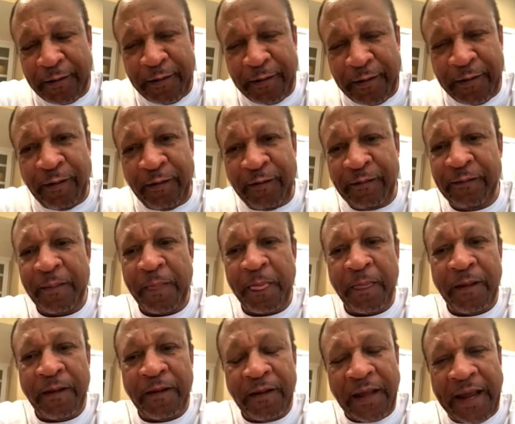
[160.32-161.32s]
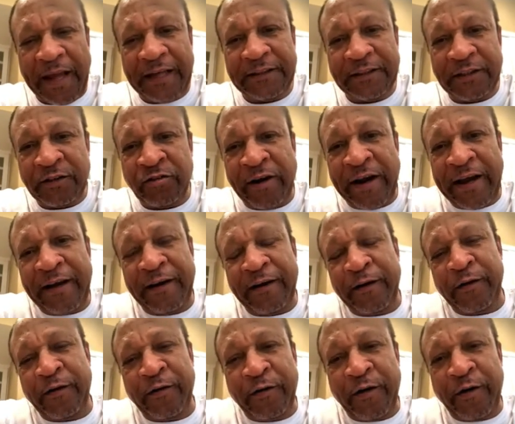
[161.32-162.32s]
you know, as a
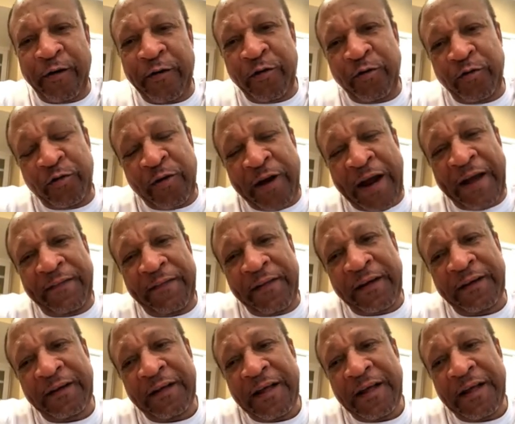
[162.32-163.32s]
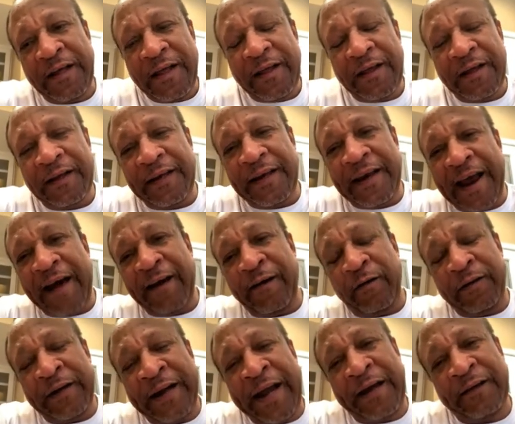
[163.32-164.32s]
trainer, you know, you have to
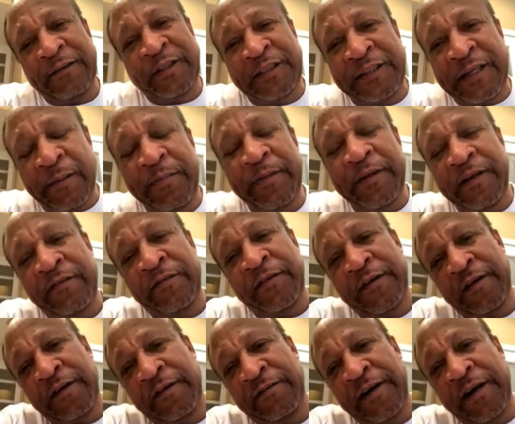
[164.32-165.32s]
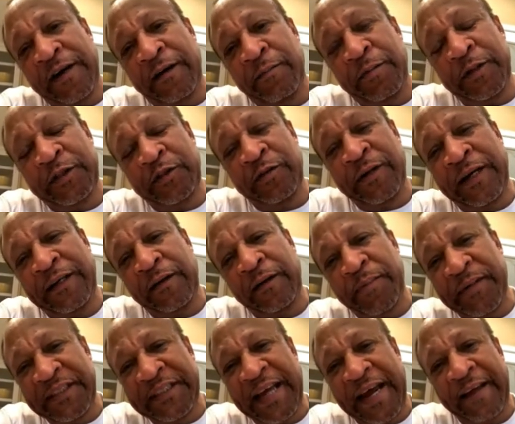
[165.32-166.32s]
not only have sympathy for your fighter, but you have
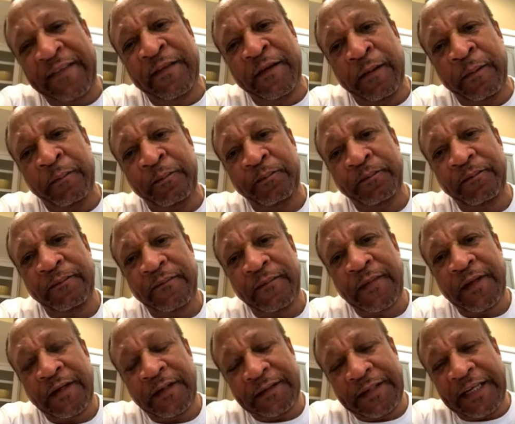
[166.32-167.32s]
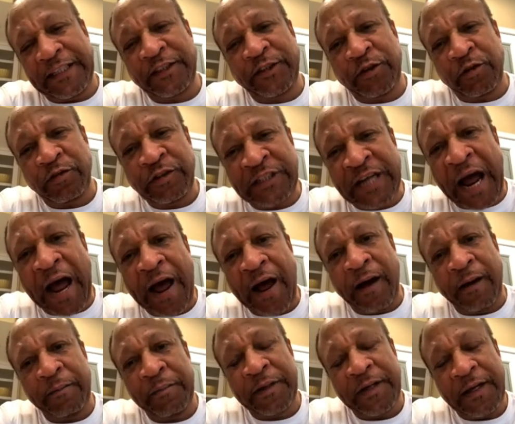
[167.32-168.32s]
to protect him. That's your
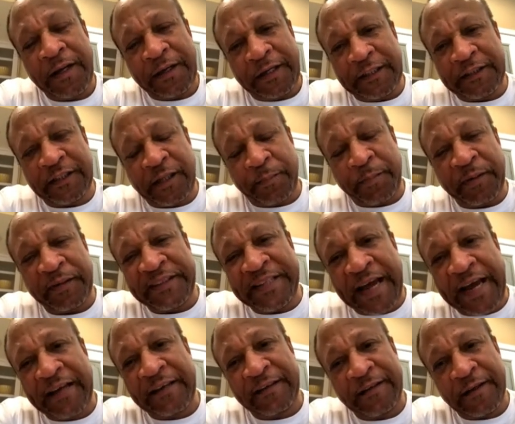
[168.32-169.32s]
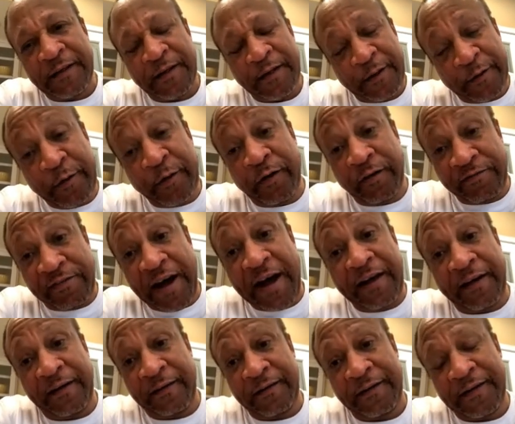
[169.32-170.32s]
job, is to protect your
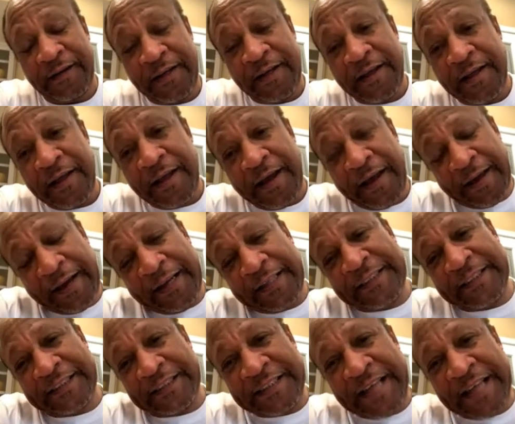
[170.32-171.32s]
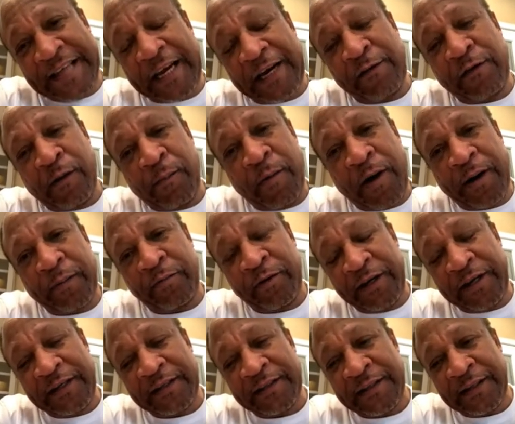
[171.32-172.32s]
fighter. And that's exactly what Mark
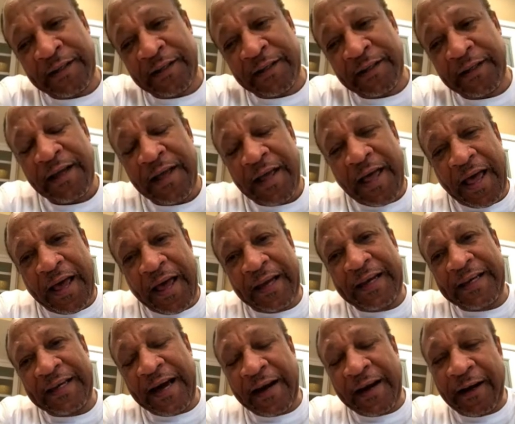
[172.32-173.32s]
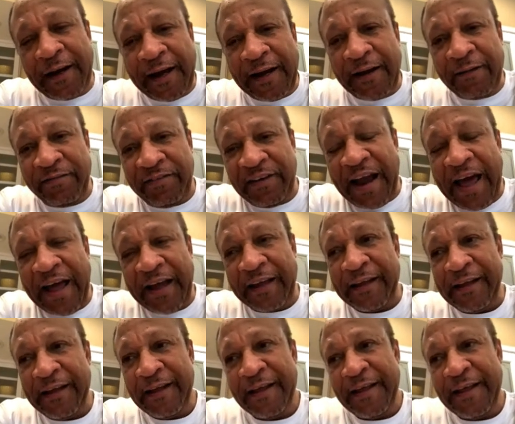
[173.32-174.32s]
Breland did. And he got a lot of
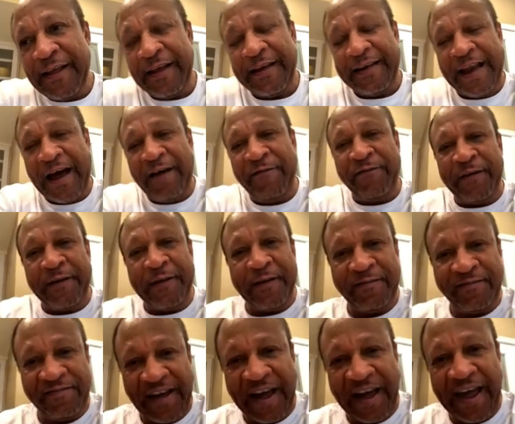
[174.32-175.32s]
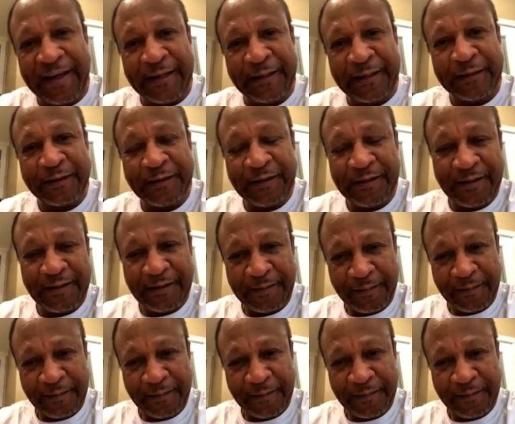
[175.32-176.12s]
flack. Not from the fans,